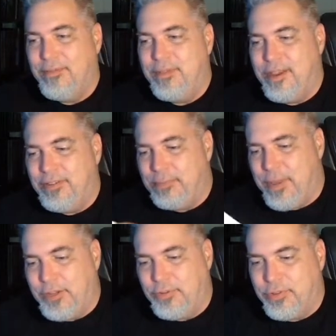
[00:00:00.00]
Here's a
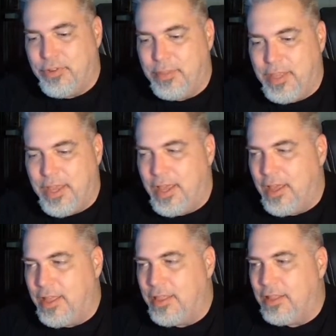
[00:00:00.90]
page with some of the
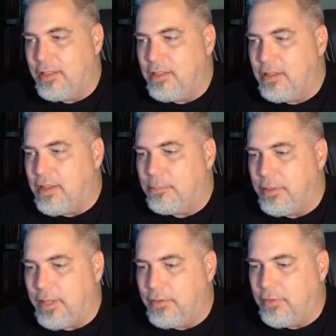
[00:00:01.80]

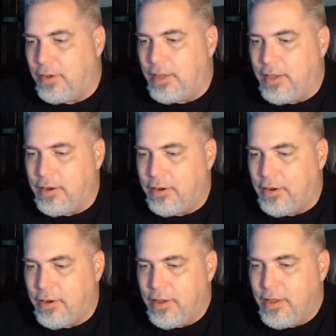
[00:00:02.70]
templates in
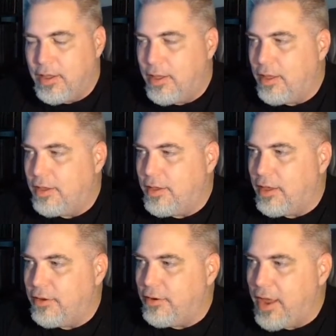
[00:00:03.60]
here. You
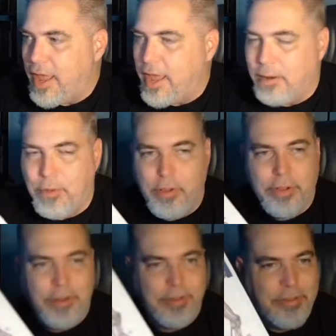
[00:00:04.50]
got your animal
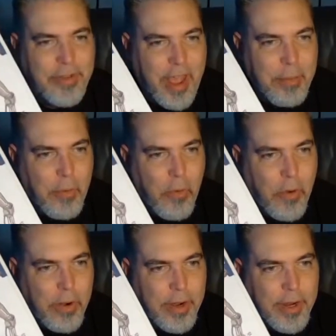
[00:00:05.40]
and your
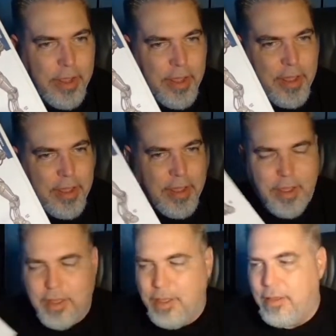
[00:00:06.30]
cyborg.
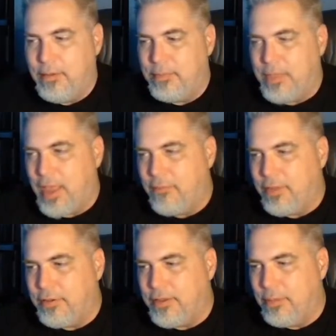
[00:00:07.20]
They have
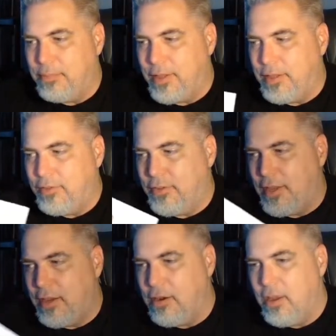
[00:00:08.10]
other templates in
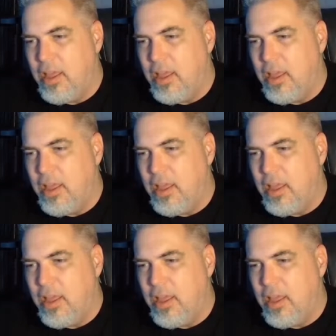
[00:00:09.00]
here.